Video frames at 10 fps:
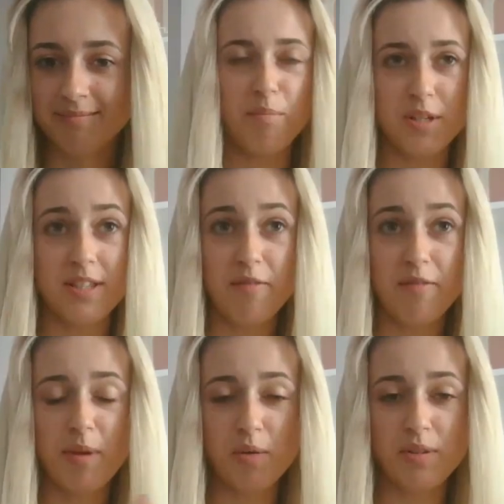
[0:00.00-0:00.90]

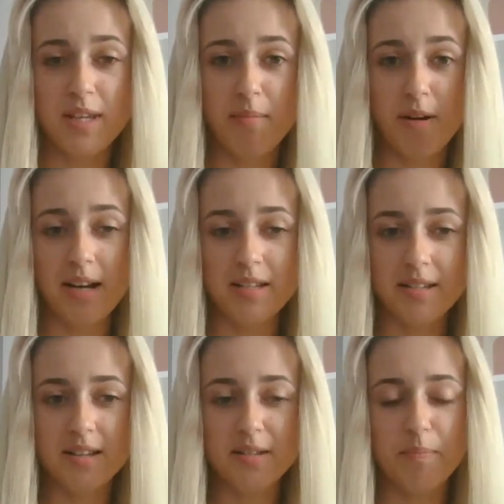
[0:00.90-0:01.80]
positive POC
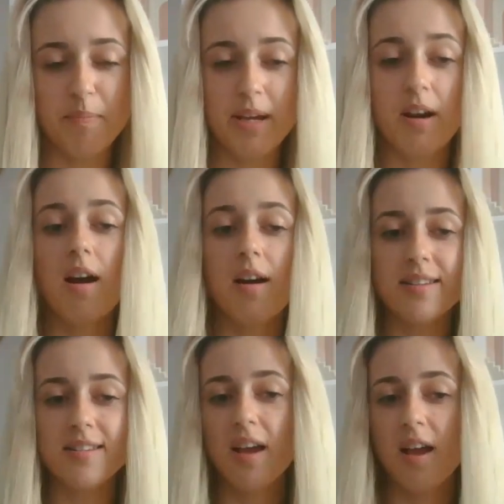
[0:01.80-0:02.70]
paralysis,
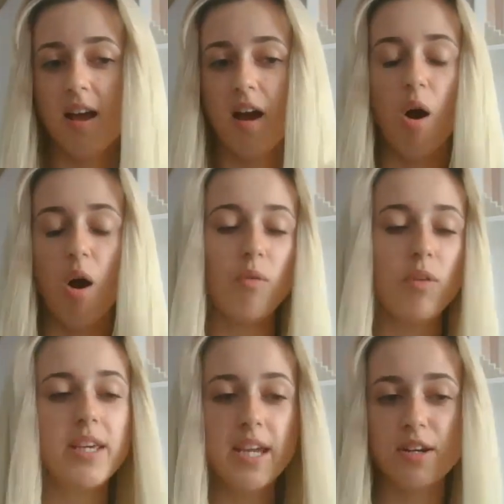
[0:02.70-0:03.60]
because over
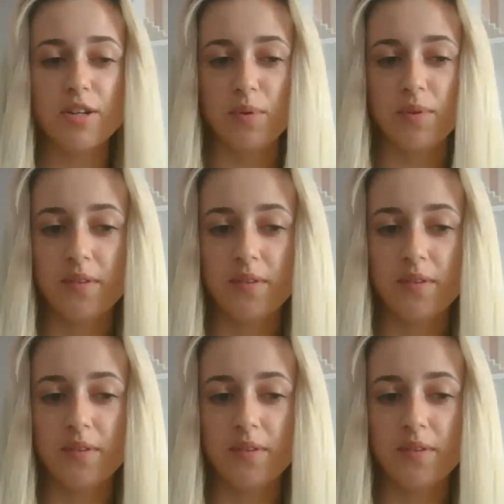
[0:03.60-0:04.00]
the years,